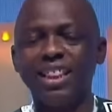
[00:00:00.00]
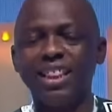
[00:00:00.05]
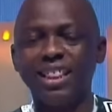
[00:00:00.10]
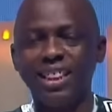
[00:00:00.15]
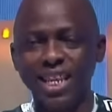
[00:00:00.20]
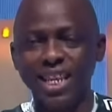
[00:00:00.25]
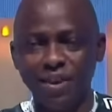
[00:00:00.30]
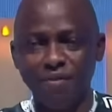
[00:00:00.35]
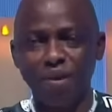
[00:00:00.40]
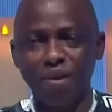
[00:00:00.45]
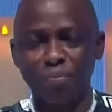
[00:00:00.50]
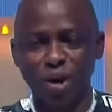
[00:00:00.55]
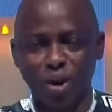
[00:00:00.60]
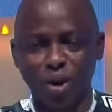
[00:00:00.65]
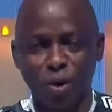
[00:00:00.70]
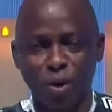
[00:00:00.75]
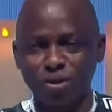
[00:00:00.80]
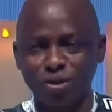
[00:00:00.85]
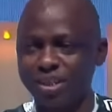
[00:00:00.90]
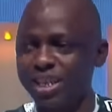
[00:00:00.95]
living,
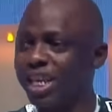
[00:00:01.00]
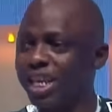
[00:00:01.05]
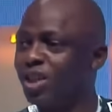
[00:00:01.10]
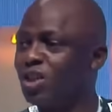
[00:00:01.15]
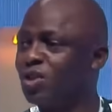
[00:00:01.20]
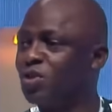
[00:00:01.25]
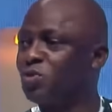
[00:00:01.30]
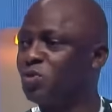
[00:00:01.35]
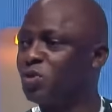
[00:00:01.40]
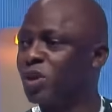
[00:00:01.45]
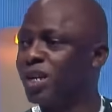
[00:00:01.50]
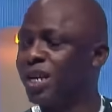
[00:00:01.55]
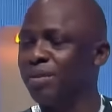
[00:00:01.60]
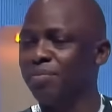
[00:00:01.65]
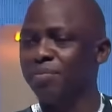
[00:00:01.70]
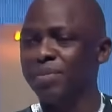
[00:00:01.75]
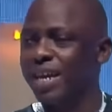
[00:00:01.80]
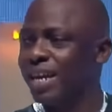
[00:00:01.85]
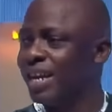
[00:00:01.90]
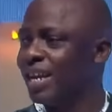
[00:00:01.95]
because his
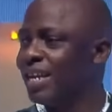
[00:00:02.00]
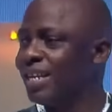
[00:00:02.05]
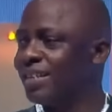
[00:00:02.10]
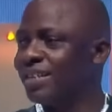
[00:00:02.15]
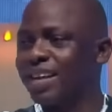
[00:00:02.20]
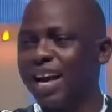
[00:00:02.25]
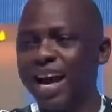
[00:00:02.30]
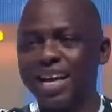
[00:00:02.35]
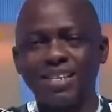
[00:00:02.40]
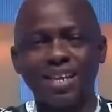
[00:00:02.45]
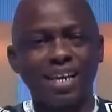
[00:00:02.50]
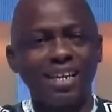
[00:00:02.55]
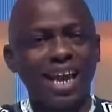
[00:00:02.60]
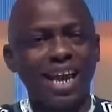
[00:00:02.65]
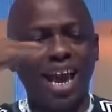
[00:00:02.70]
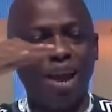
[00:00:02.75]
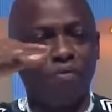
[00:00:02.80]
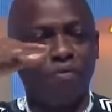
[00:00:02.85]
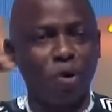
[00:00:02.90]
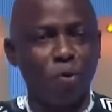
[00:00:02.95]
dream is scattered
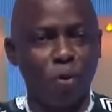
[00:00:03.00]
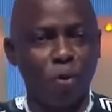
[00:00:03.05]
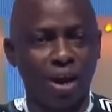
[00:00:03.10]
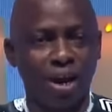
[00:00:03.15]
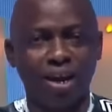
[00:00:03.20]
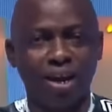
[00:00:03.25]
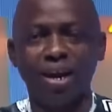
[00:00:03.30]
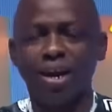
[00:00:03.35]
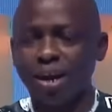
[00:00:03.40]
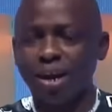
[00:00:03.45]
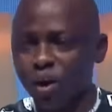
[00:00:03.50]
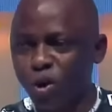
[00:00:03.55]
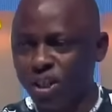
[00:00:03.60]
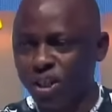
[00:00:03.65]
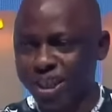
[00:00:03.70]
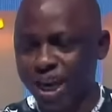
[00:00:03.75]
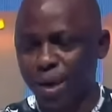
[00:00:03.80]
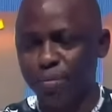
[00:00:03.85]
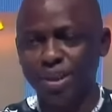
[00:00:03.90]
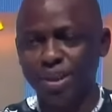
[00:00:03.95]
everywhere,
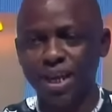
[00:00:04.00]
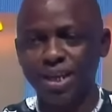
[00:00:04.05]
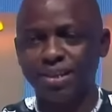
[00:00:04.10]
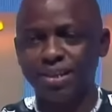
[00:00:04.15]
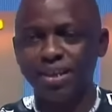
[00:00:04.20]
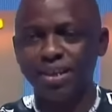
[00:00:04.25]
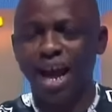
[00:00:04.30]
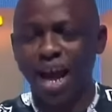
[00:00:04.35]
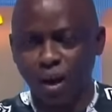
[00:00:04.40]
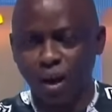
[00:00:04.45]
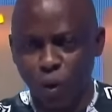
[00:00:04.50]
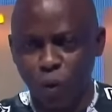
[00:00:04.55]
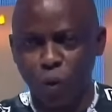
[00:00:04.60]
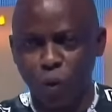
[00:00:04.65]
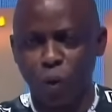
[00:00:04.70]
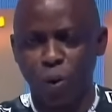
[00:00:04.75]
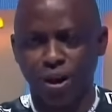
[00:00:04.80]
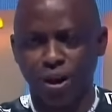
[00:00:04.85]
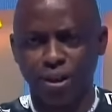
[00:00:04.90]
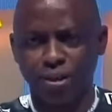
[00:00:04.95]
germinating and
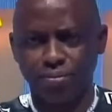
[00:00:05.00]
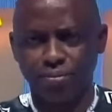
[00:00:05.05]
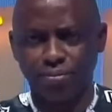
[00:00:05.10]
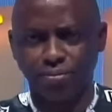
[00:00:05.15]
growing.